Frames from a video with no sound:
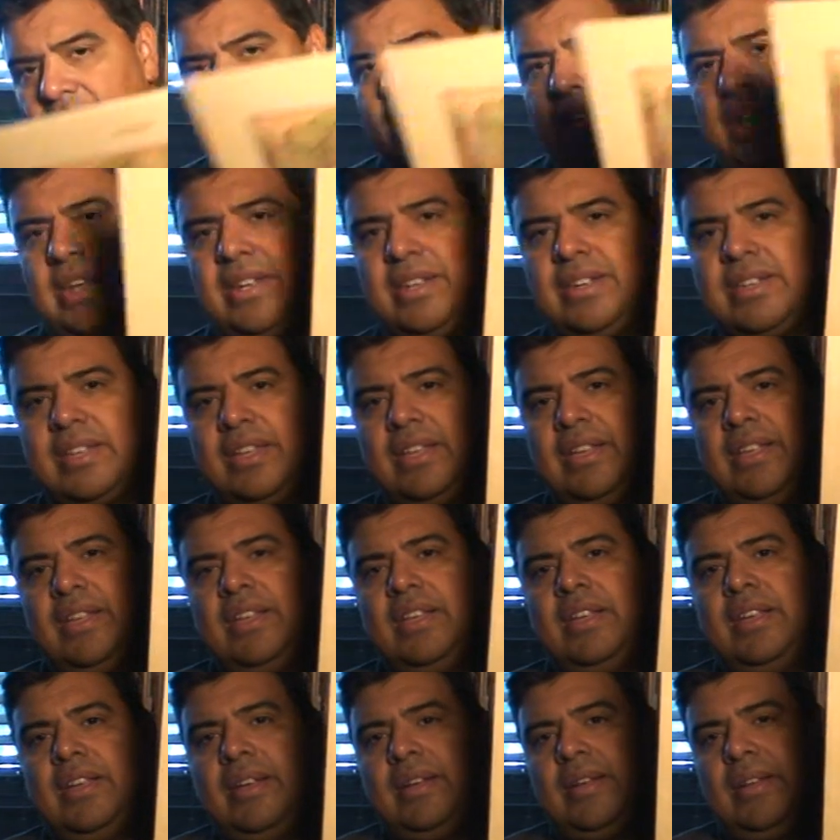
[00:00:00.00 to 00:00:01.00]
And
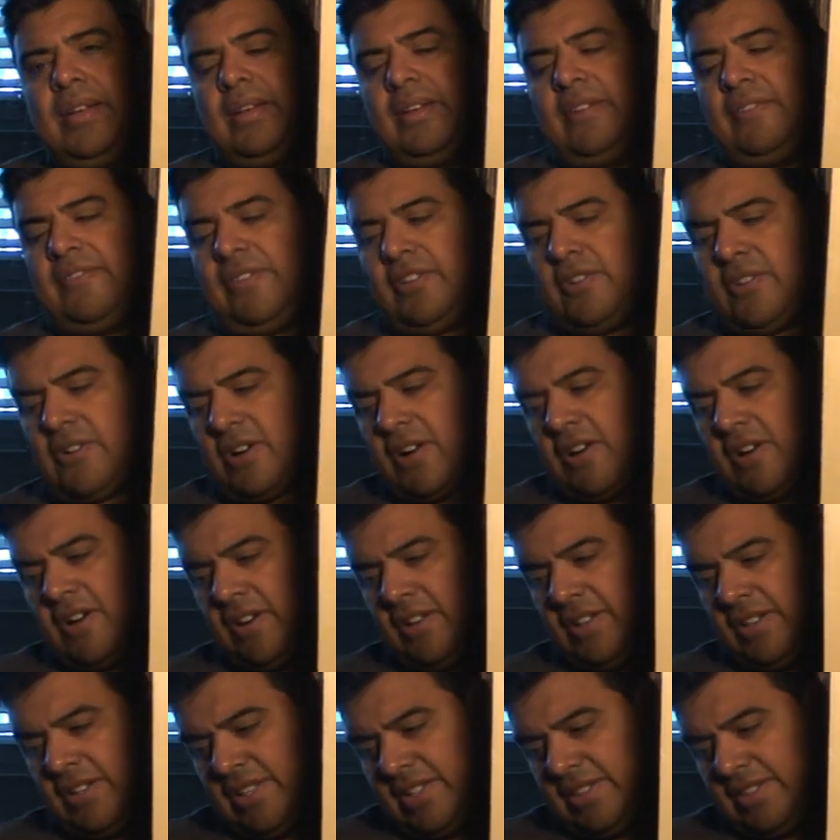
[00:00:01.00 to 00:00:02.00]
Phil
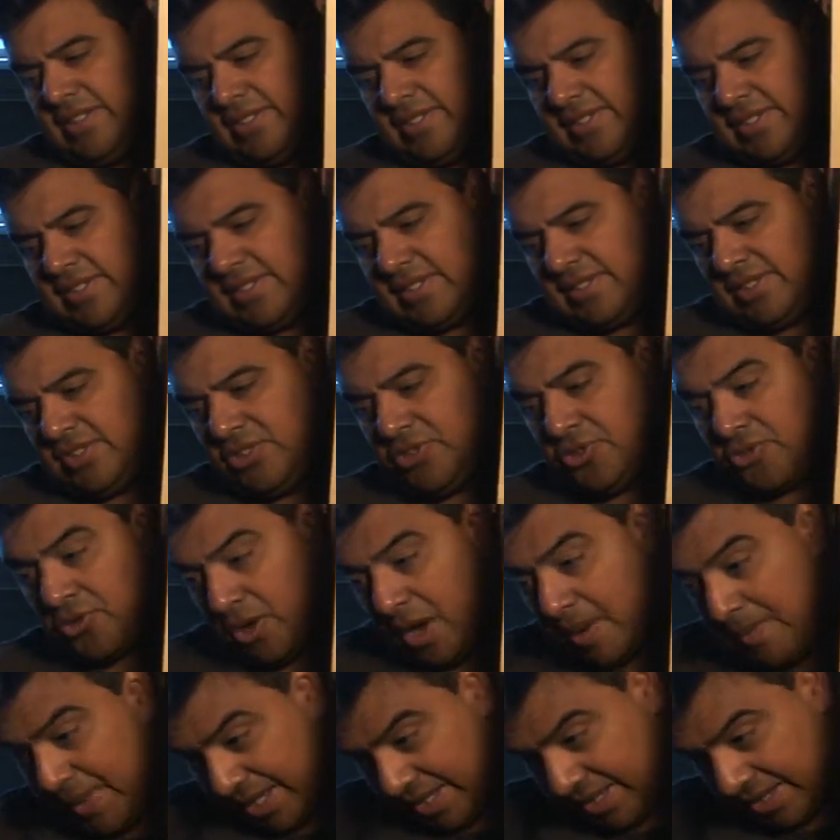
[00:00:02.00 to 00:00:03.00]
Collins'
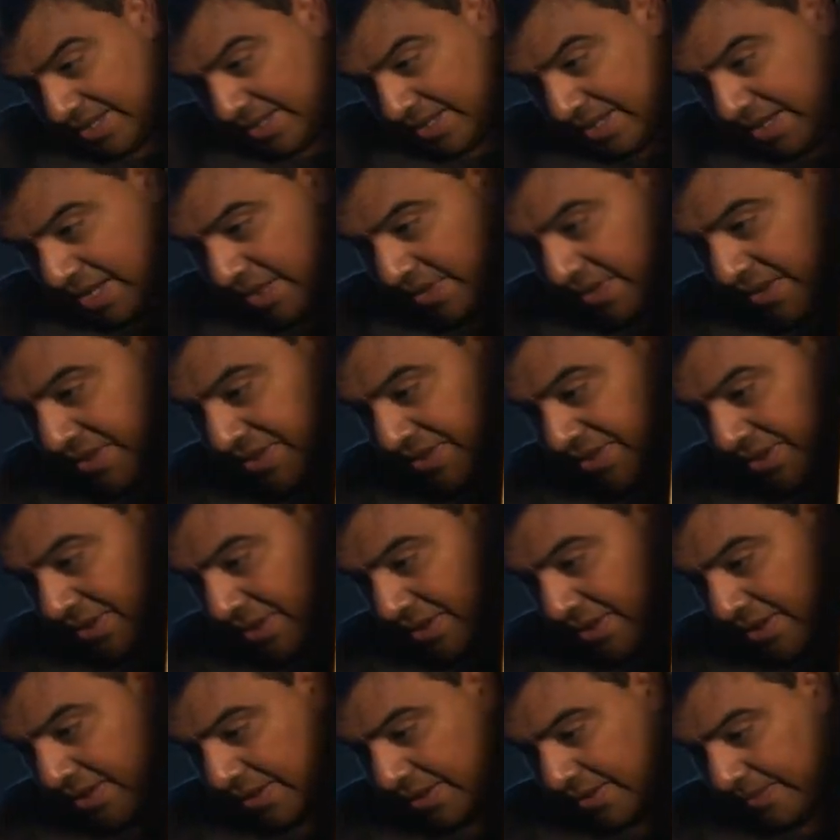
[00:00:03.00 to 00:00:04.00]
drumming on this
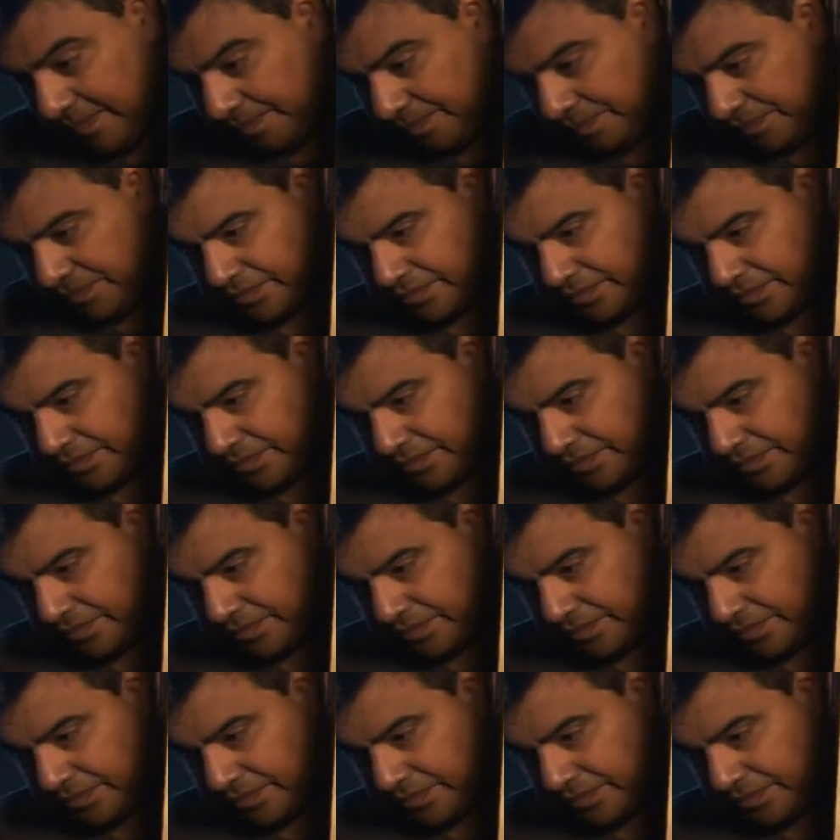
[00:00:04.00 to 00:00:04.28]
song,